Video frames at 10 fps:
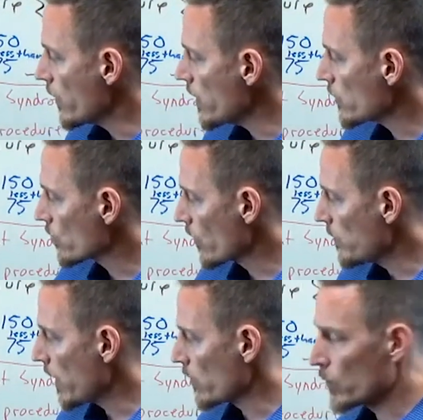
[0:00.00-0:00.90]
these
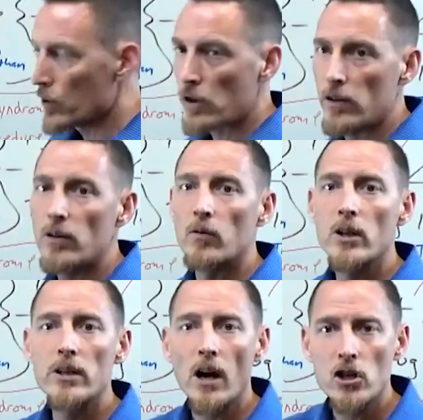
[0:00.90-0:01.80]
three minerals, and the
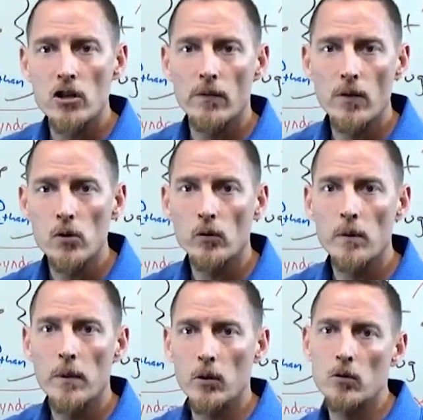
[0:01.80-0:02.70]
reduction of those
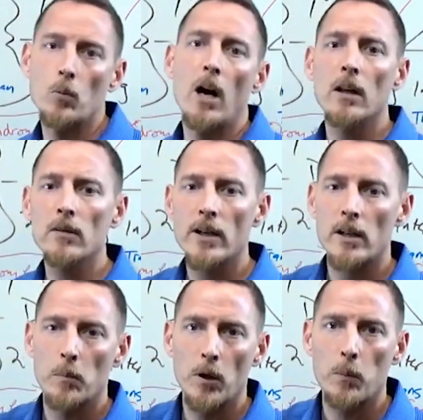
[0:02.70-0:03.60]
three minerals will
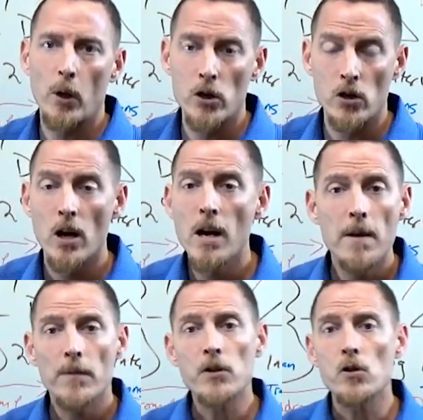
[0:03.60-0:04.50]
elevate your blood pressure.
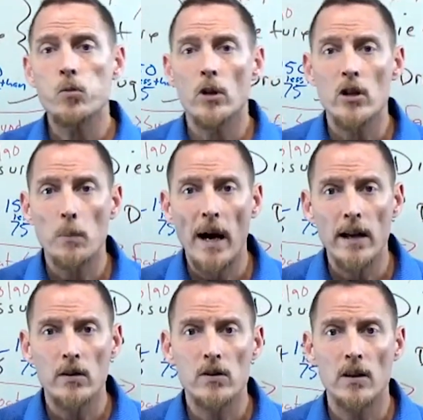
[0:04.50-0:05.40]
This is one of the
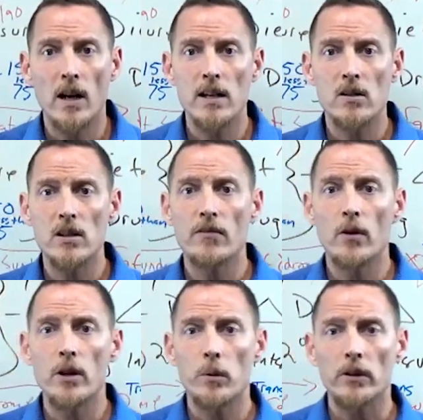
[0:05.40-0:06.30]
patterns that I see
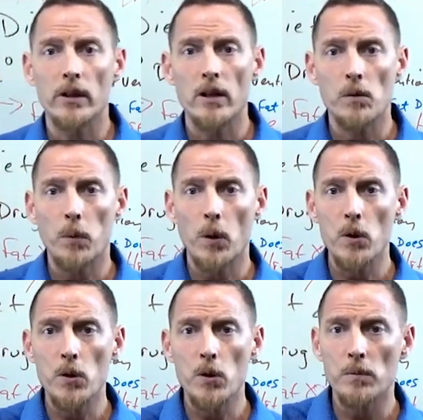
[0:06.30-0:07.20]
frequently. As a
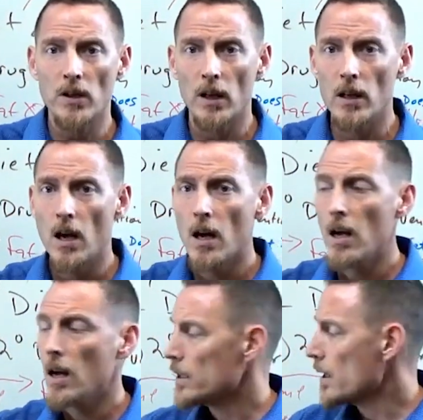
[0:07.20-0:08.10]
person comes in,
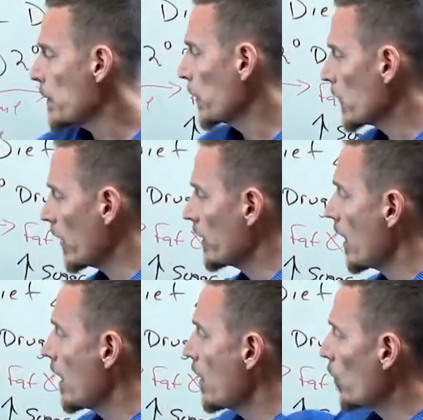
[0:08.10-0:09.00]
they've been put on
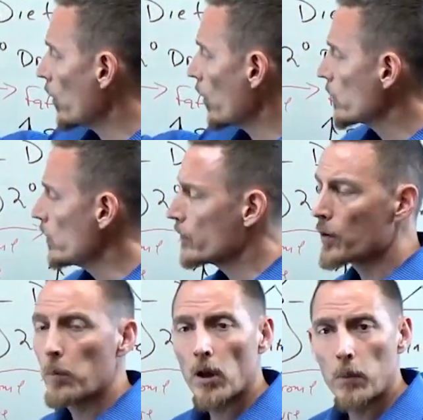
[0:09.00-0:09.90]
one or two
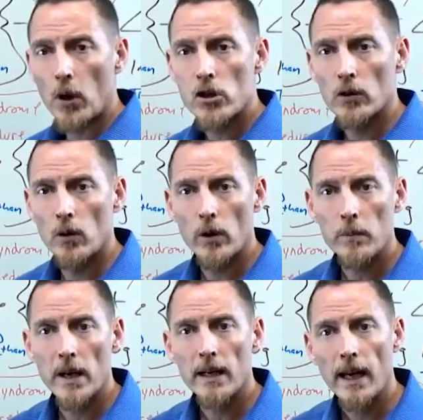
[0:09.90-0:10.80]
different blood pressure
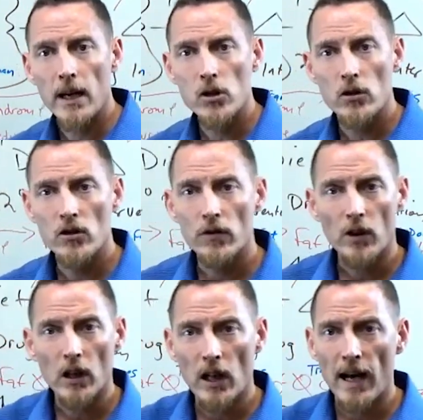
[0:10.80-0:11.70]
lowering medications,
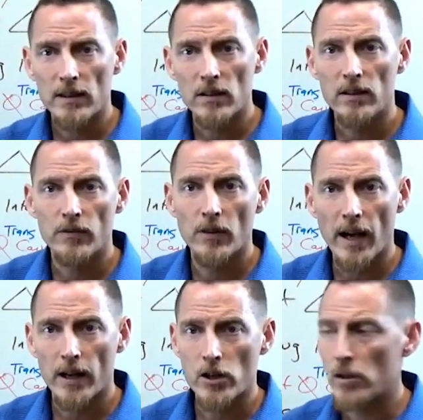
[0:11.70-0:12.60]
different classes, different
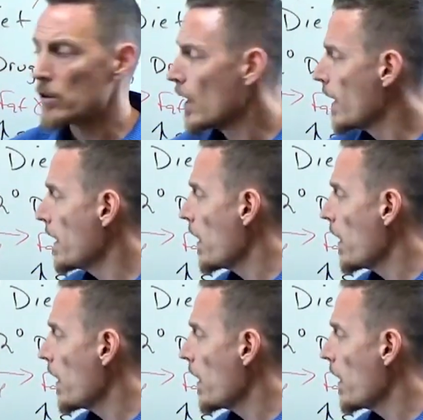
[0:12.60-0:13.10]
actions.